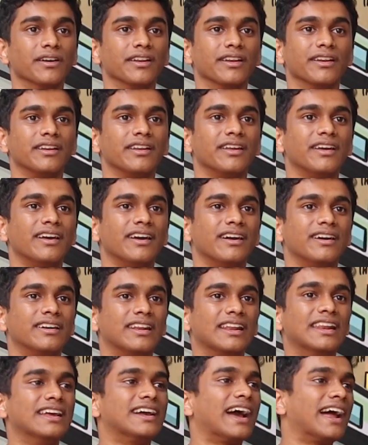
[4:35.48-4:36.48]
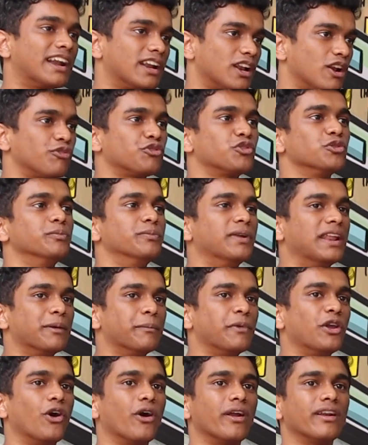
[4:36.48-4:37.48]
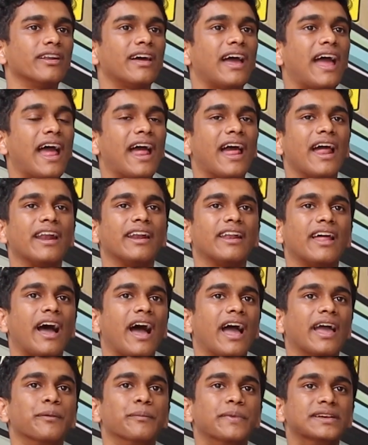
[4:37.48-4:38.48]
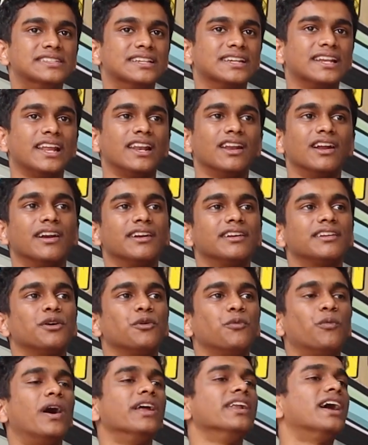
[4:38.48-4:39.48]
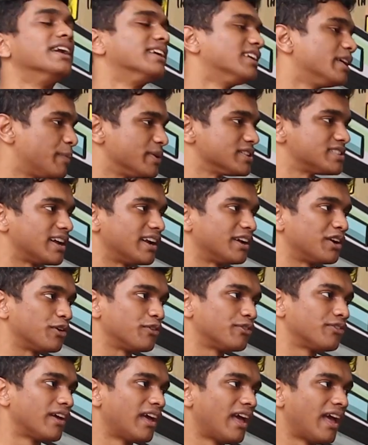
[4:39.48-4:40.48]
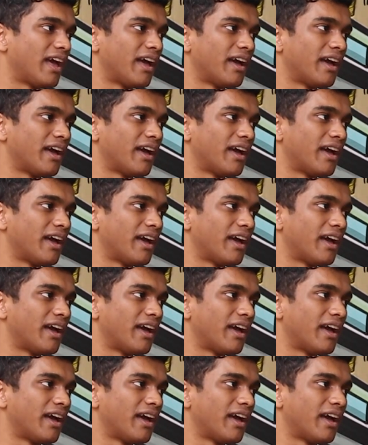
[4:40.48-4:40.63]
were really kind enough to bring me on, and I basically learned 100% of